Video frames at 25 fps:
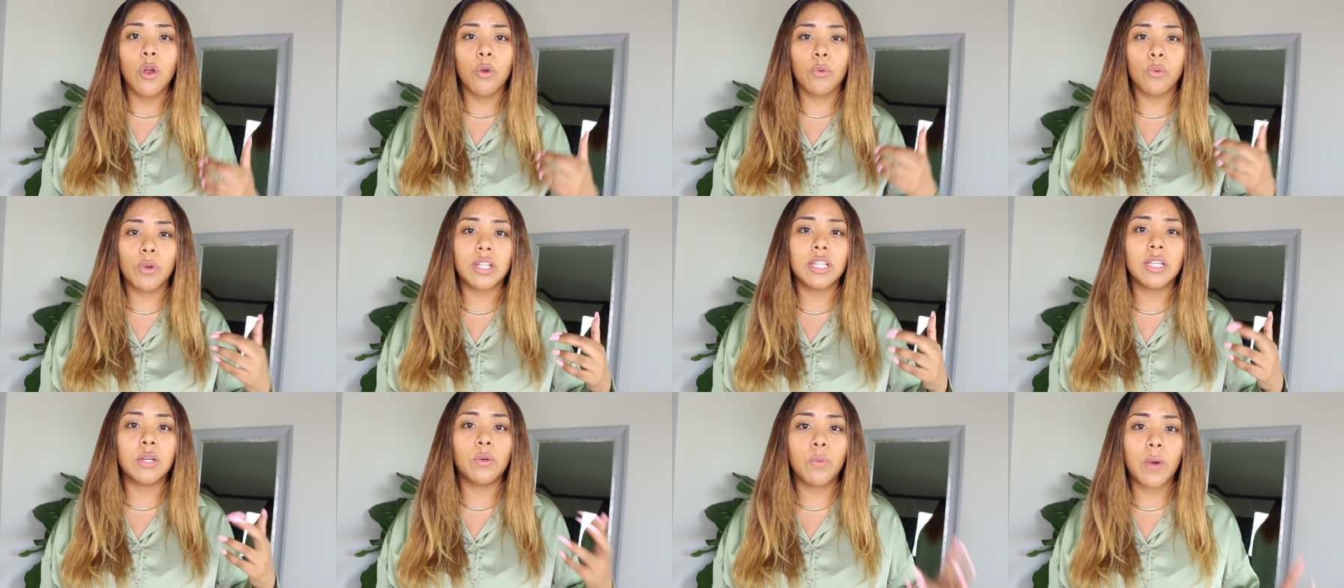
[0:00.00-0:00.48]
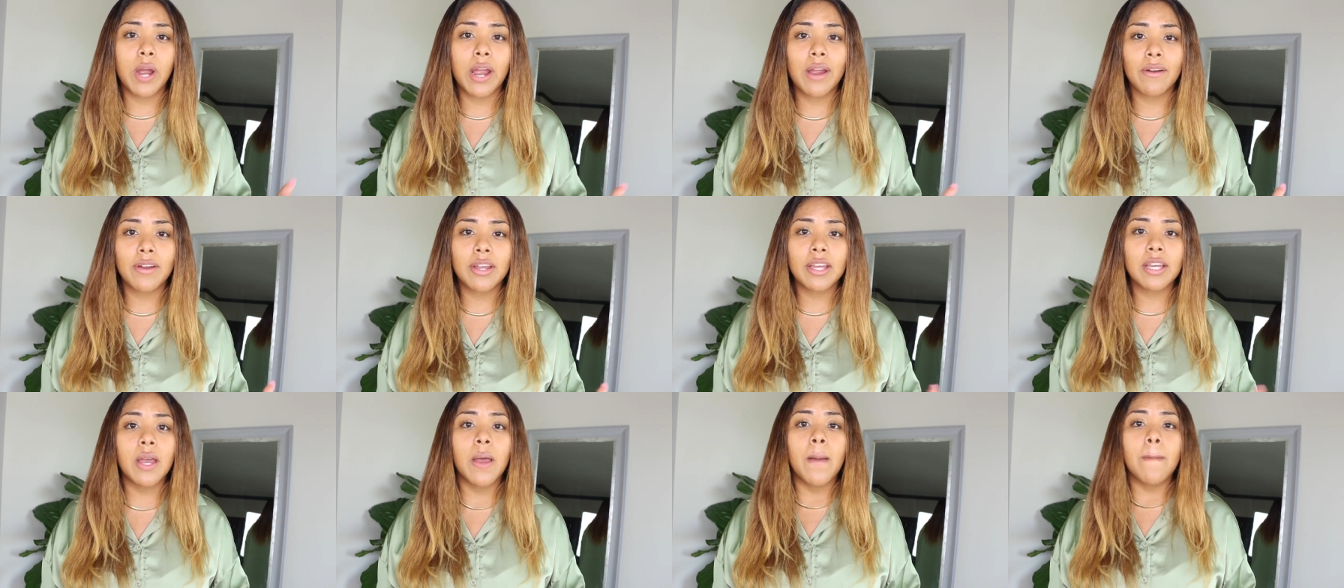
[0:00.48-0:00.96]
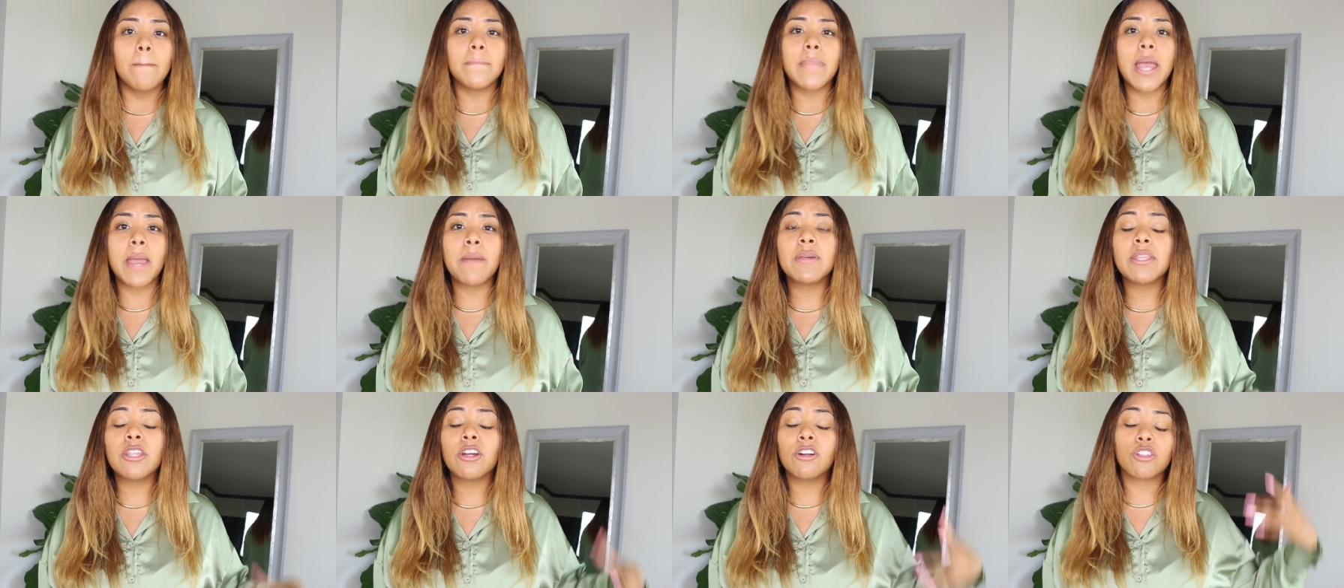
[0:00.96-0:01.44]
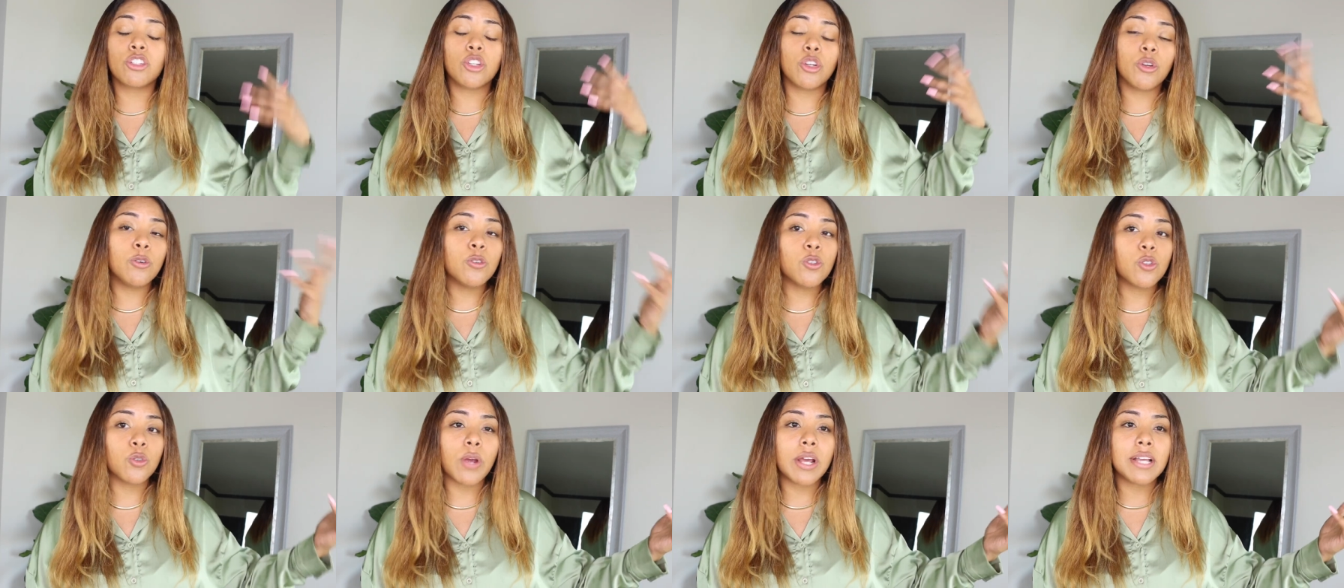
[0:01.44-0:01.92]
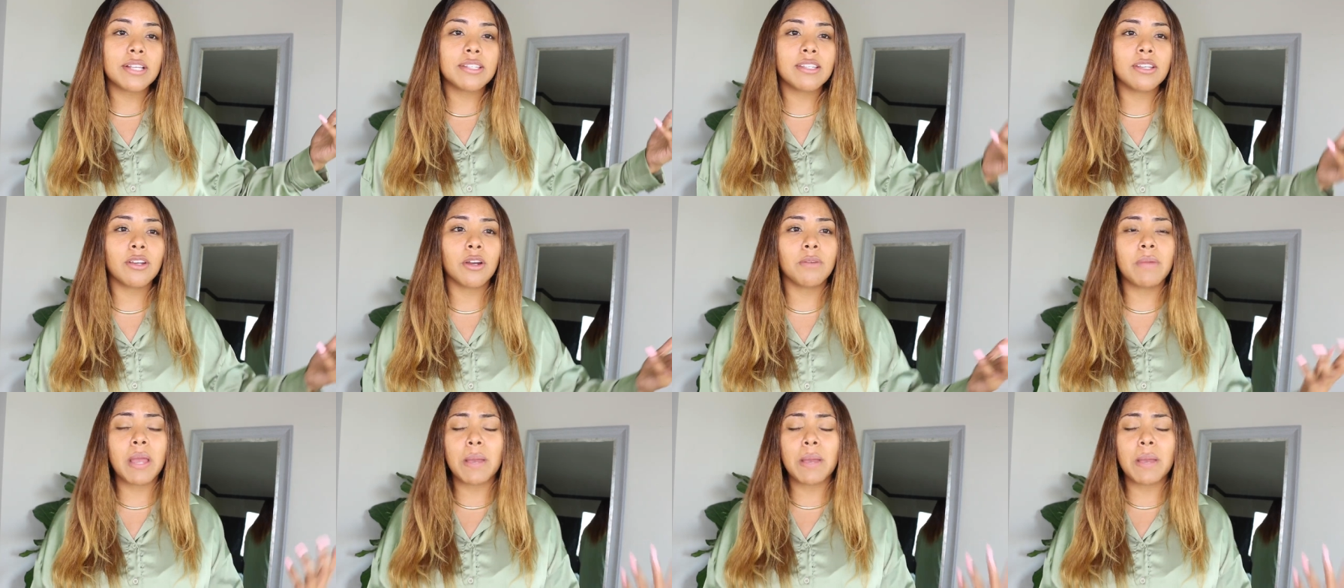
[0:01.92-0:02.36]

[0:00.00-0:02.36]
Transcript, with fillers: really wearing, maybe they're too dressy, or